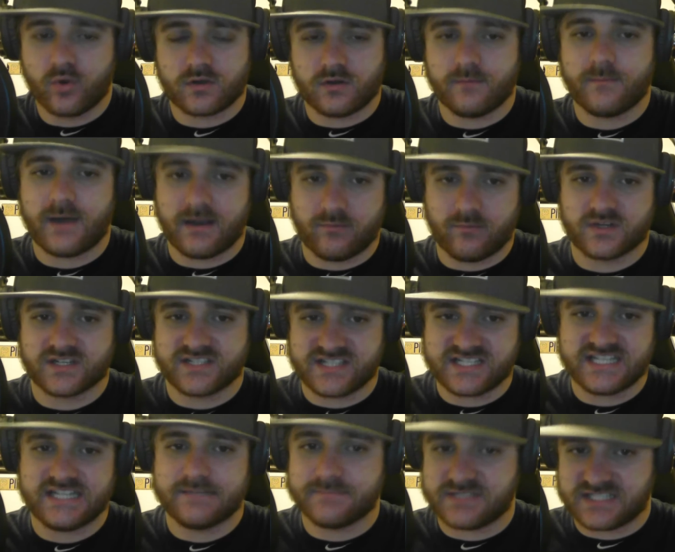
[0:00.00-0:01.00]
them. I want to
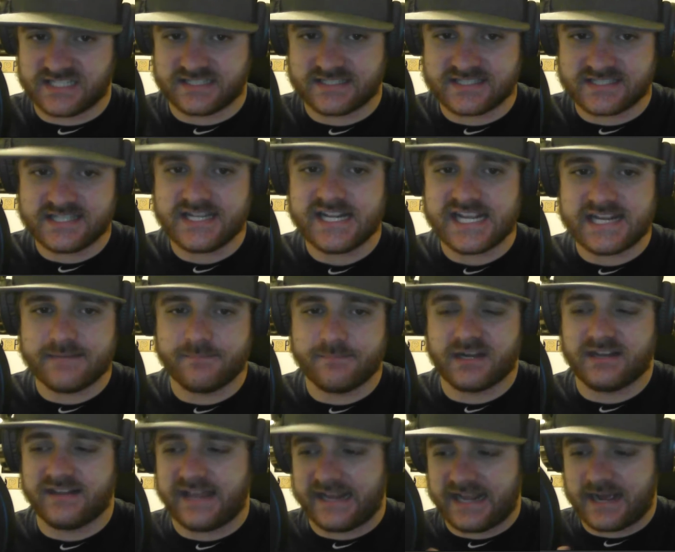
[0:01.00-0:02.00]
see them succeed,
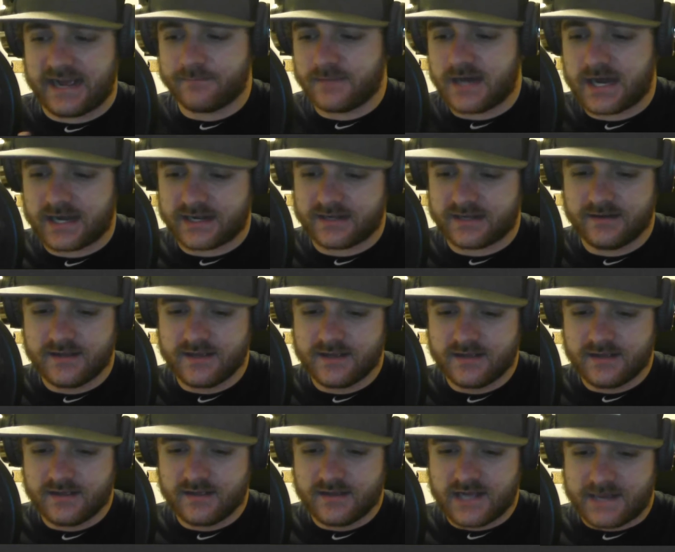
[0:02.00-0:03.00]
but I'm not
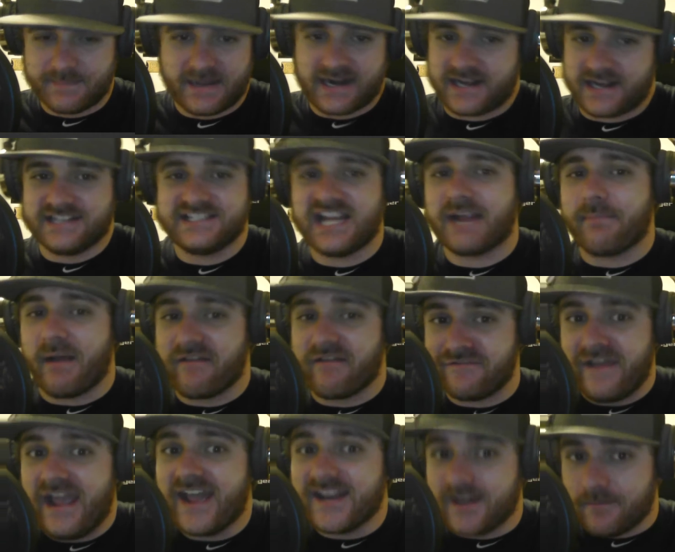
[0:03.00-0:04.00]
going to take my
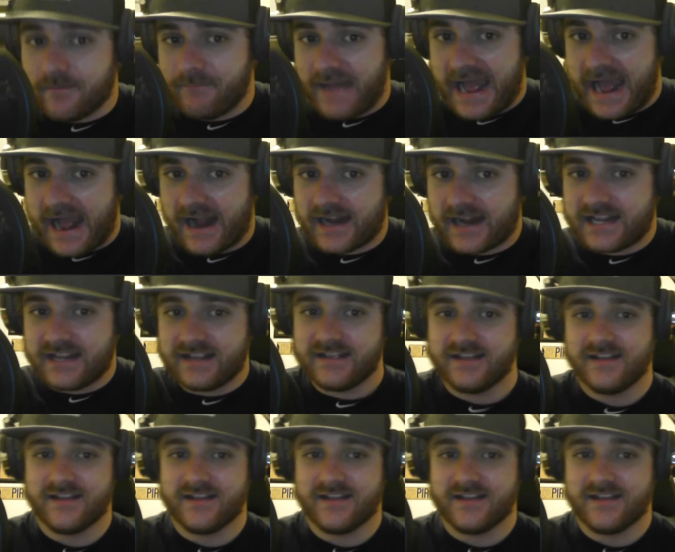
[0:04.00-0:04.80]
fandom back.